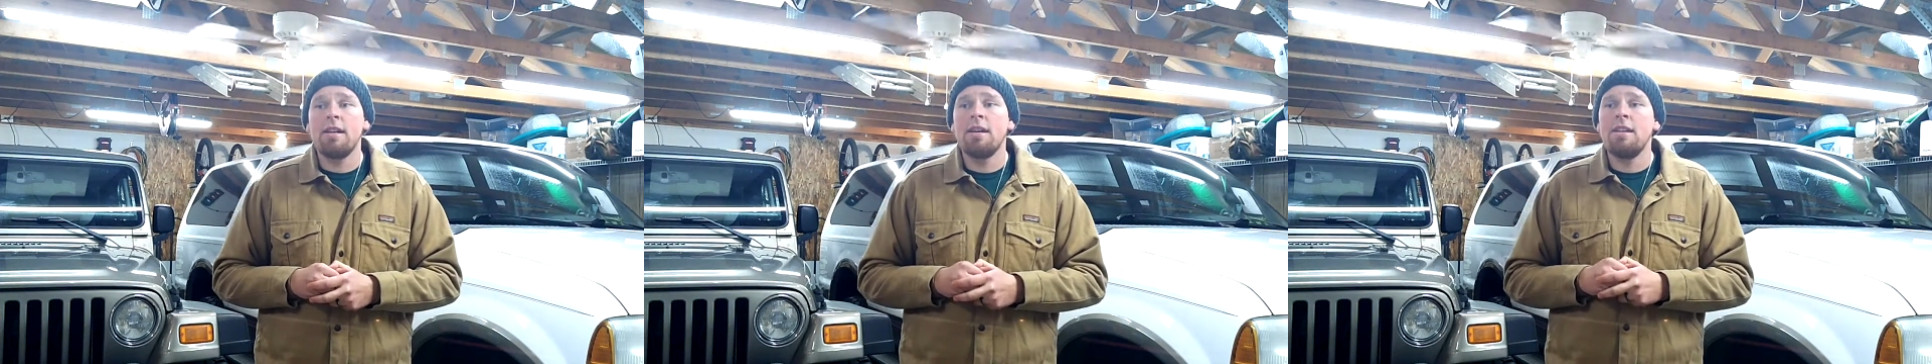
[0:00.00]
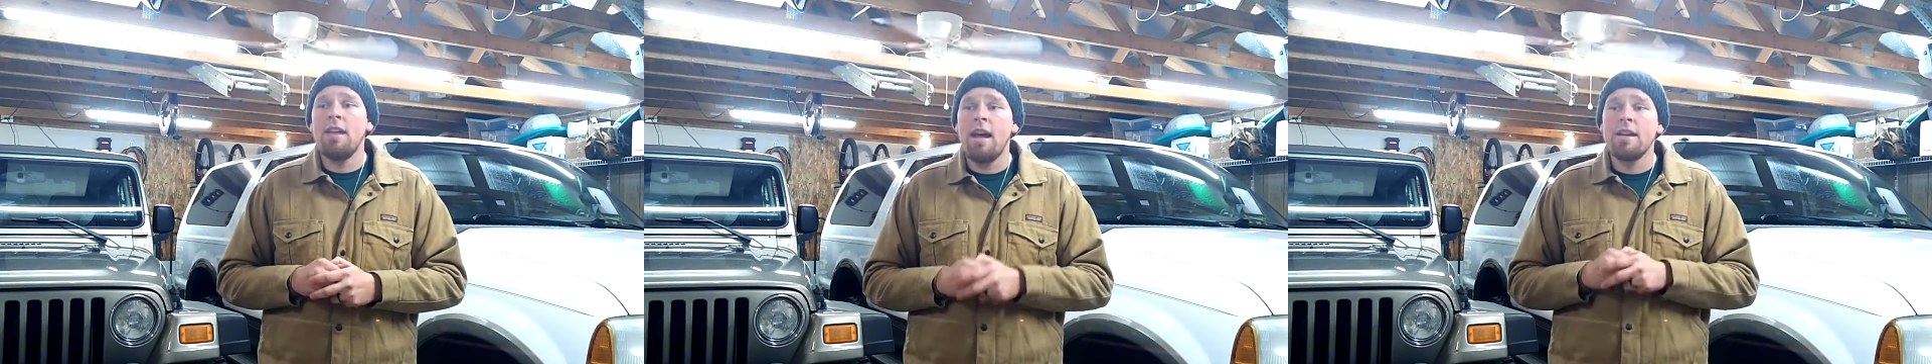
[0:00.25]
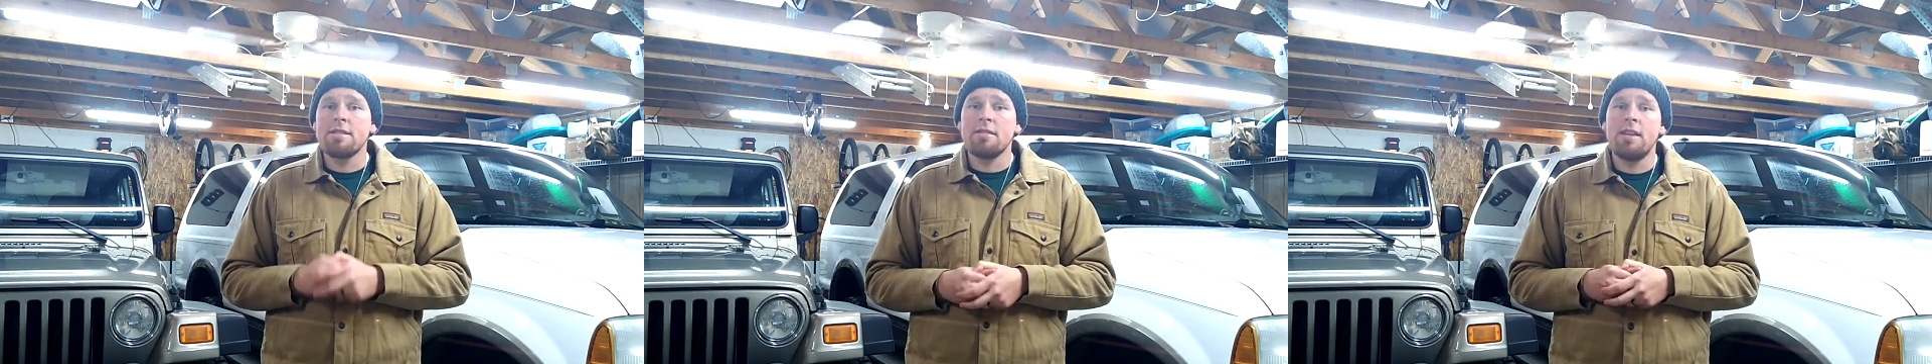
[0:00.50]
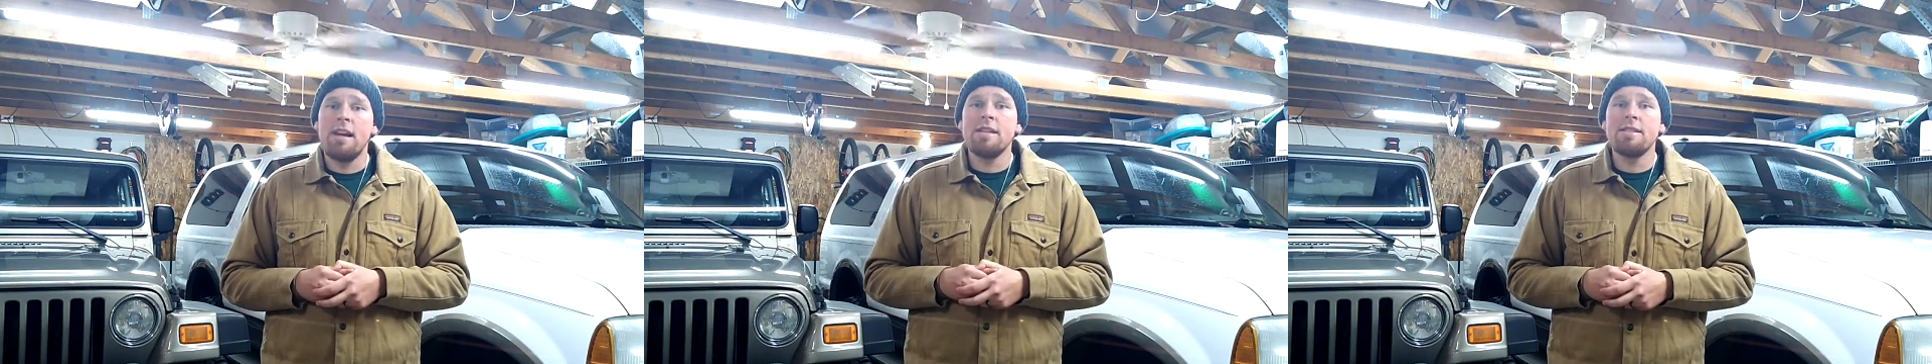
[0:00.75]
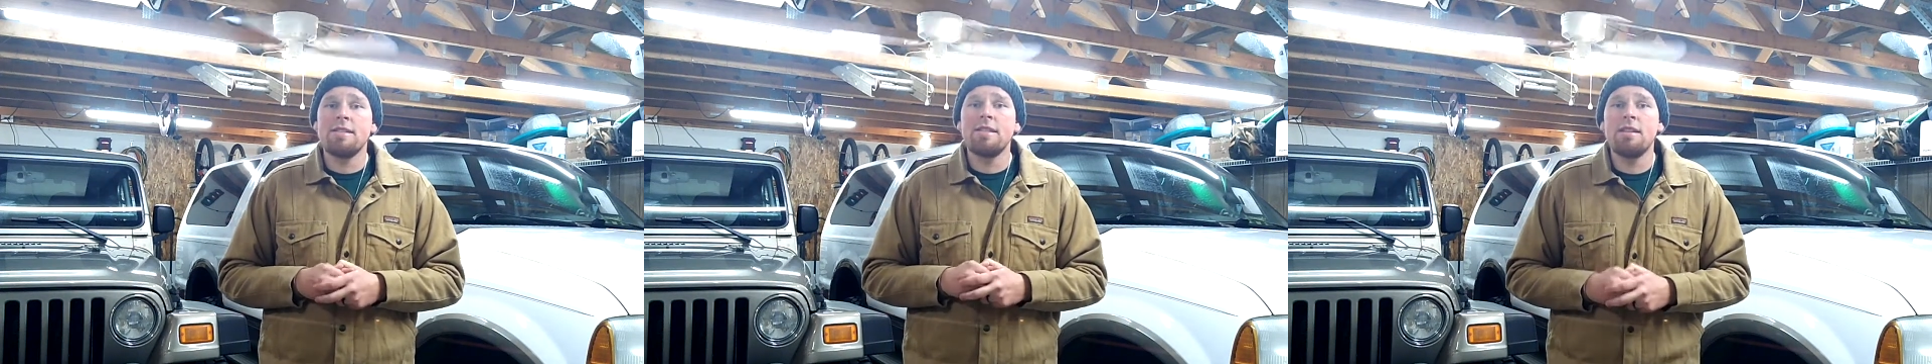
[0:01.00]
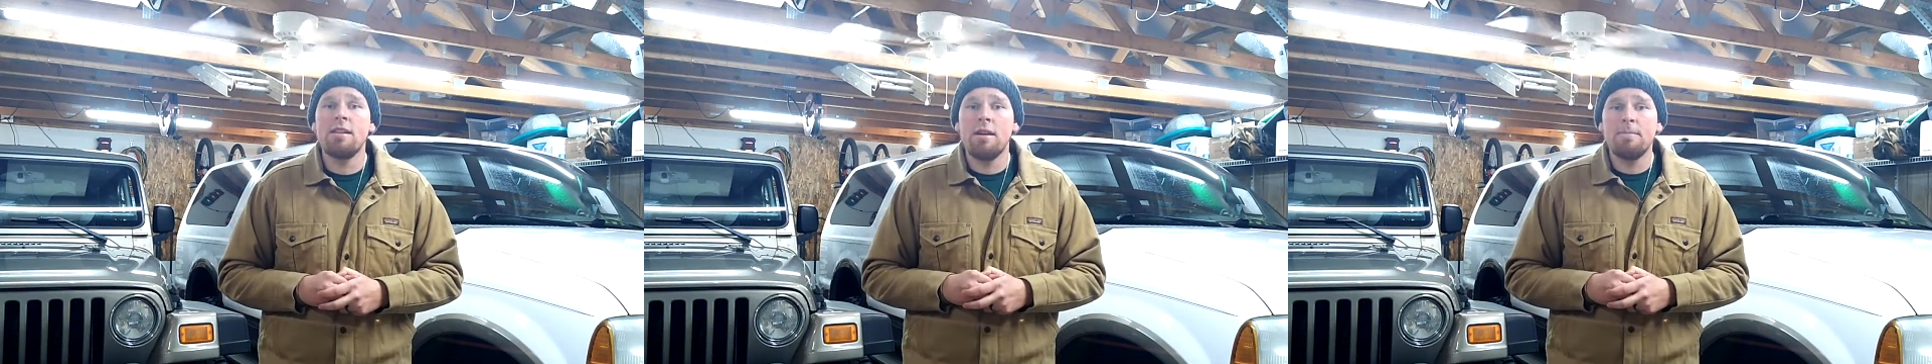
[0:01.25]
yeah, so that is
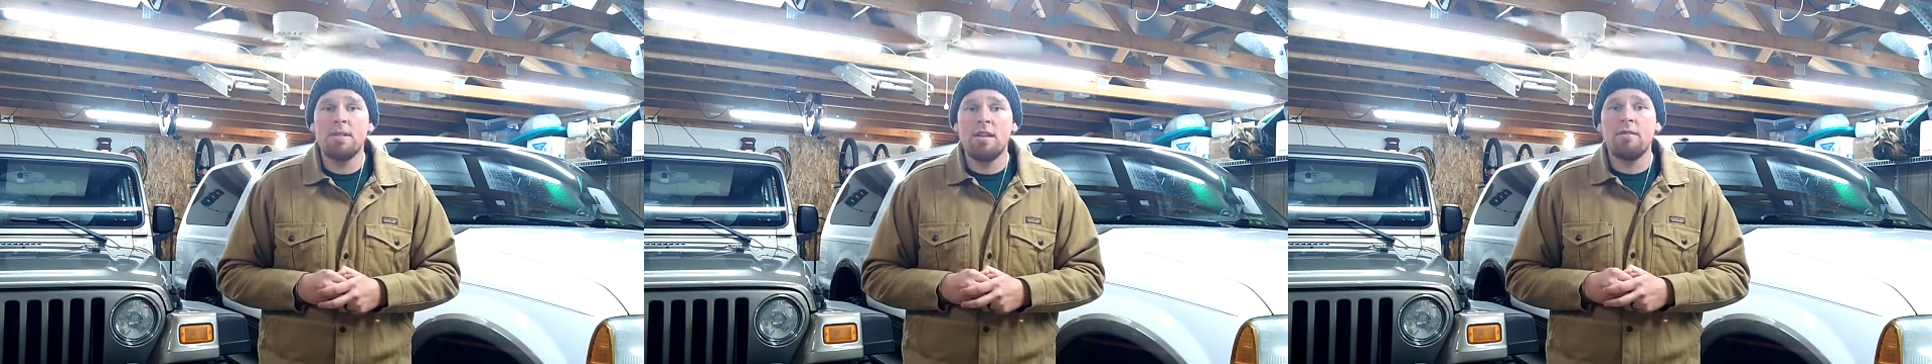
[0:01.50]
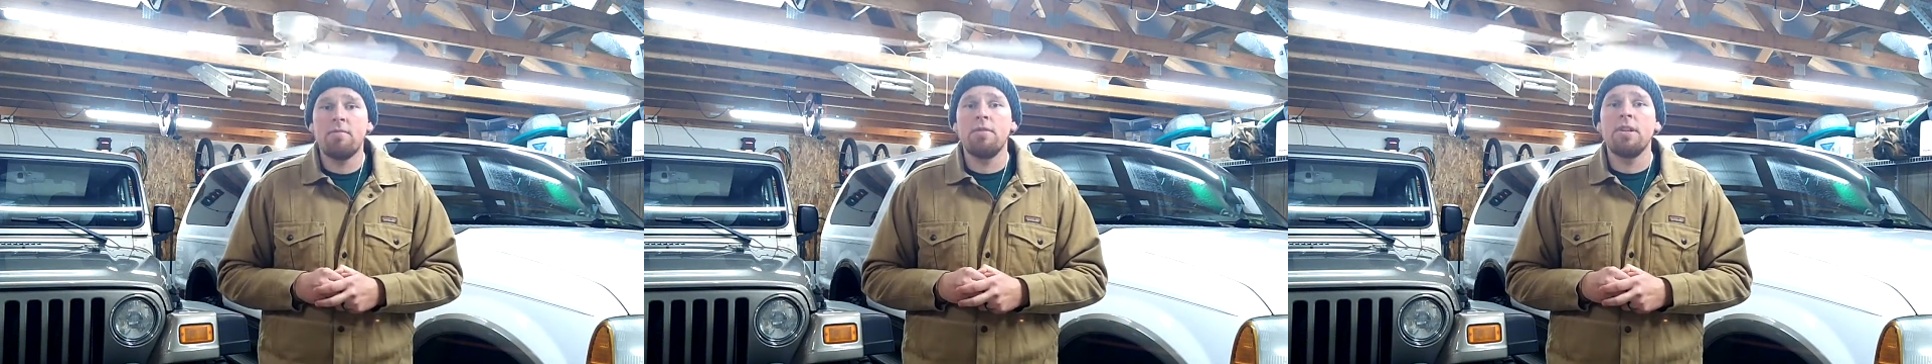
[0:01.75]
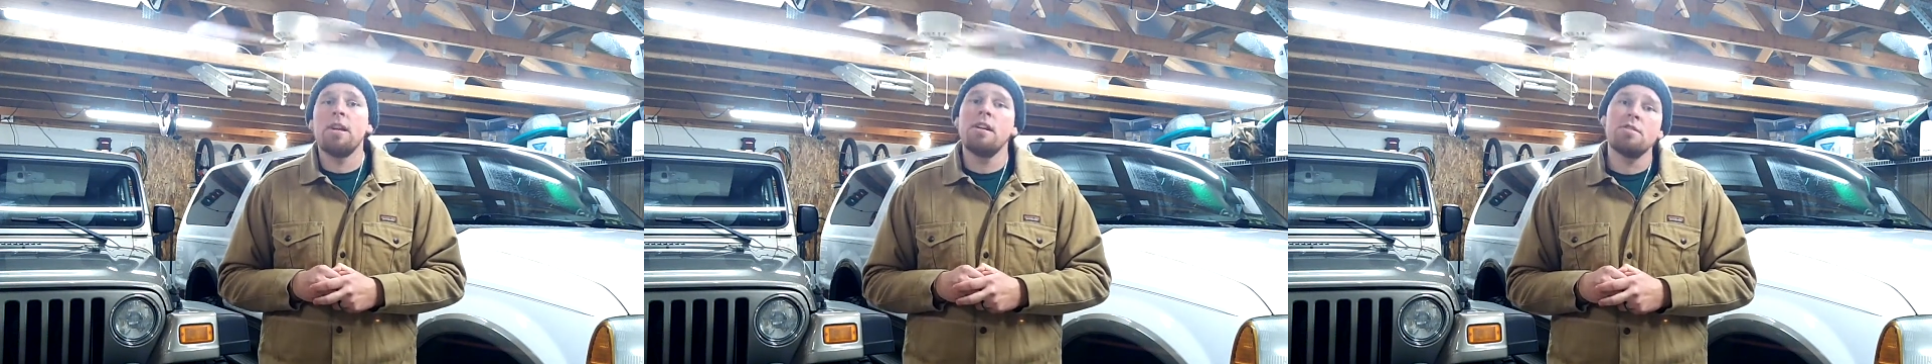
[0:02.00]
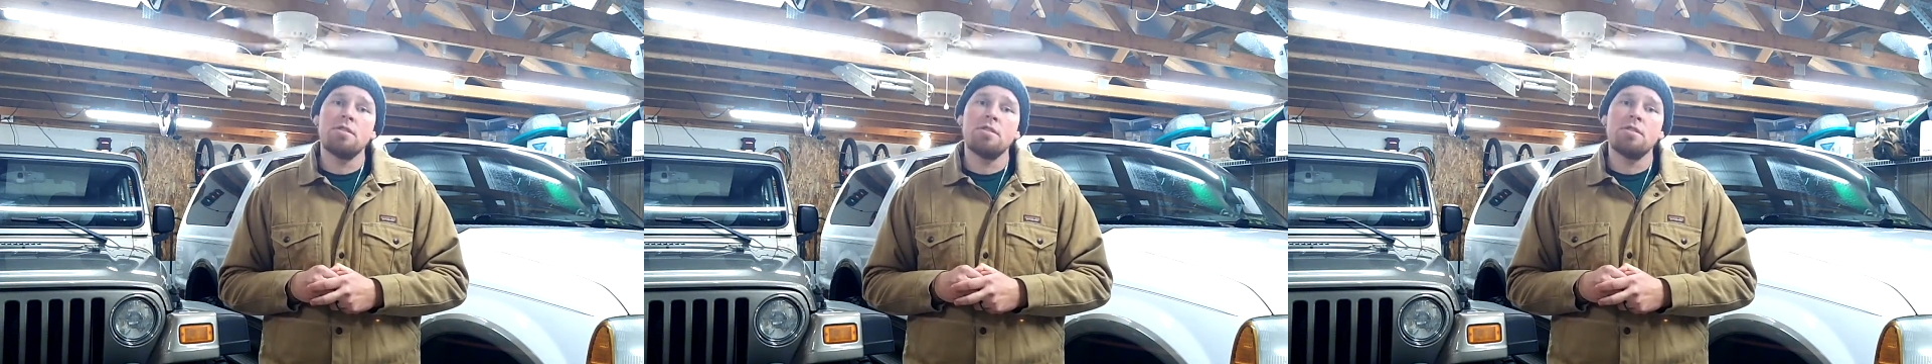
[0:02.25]
the update for the Hutch